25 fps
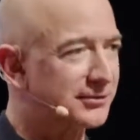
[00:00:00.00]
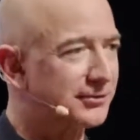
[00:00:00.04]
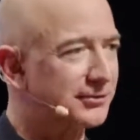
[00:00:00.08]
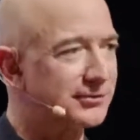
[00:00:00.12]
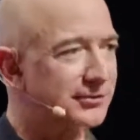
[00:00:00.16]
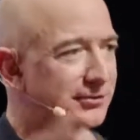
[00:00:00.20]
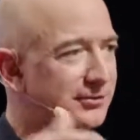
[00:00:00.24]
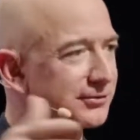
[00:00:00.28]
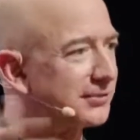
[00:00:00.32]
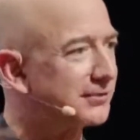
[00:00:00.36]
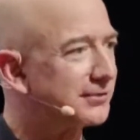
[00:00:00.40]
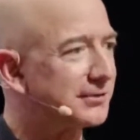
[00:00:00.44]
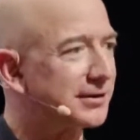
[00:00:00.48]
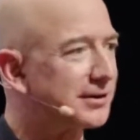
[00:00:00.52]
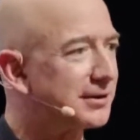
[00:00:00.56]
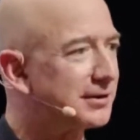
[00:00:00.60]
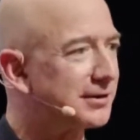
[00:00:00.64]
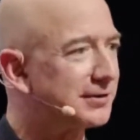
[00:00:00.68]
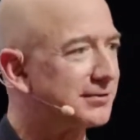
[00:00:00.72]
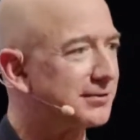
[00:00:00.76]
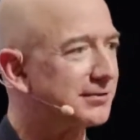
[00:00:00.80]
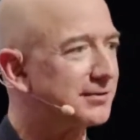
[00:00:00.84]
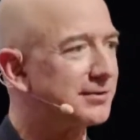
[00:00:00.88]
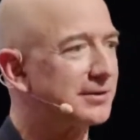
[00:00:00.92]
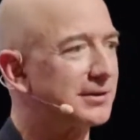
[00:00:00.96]
It's just a very
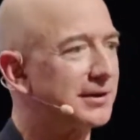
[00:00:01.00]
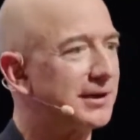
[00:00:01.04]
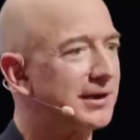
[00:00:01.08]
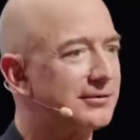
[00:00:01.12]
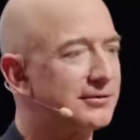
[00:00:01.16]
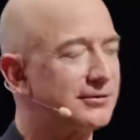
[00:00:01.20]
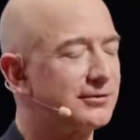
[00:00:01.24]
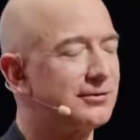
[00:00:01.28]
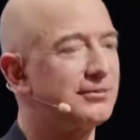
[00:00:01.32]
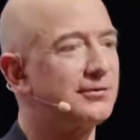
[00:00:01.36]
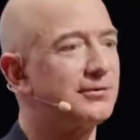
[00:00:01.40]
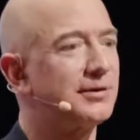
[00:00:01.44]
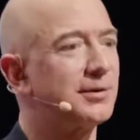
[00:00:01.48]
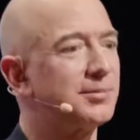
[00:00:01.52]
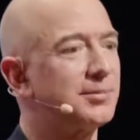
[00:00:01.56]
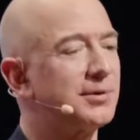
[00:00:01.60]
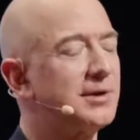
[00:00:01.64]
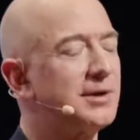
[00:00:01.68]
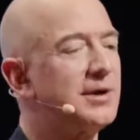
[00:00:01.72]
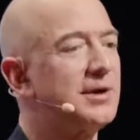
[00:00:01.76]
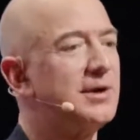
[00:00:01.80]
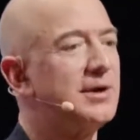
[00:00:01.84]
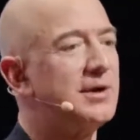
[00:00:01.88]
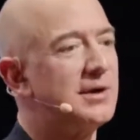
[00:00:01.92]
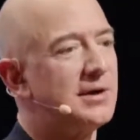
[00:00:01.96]
different relationship.
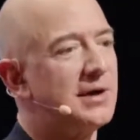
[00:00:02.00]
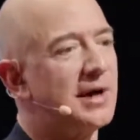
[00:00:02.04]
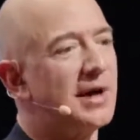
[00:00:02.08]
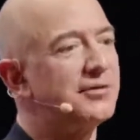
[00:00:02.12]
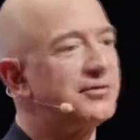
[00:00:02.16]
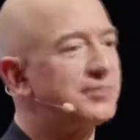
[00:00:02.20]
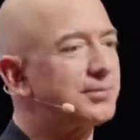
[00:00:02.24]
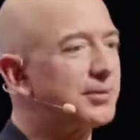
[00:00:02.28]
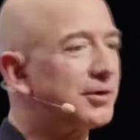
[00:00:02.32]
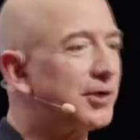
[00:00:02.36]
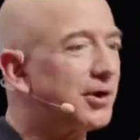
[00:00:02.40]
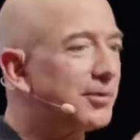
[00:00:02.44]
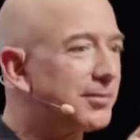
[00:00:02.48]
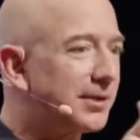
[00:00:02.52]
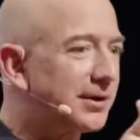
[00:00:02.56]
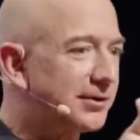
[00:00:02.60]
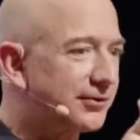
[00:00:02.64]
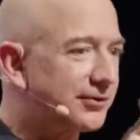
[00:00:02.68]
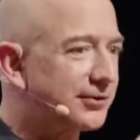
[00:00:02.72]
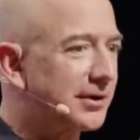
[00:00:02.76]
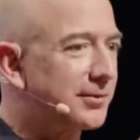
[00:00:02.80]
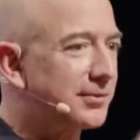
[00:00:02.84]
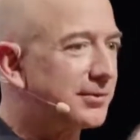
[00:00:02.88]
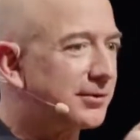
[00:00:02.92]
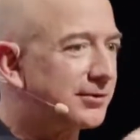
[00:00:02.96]
I spent all my
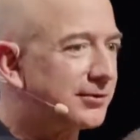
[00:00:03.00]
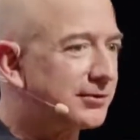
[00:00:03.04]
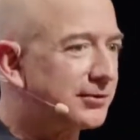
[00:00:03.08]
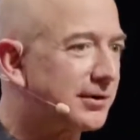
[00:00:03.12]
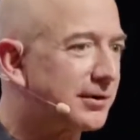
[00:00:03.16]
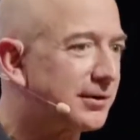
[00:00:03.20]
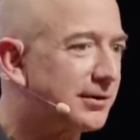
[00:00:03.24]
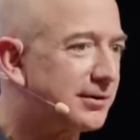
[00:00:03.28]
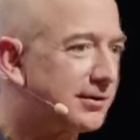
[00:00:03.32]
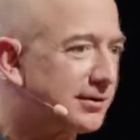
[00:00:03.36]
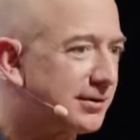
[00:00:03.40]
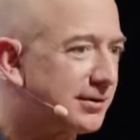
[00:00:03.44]
summers on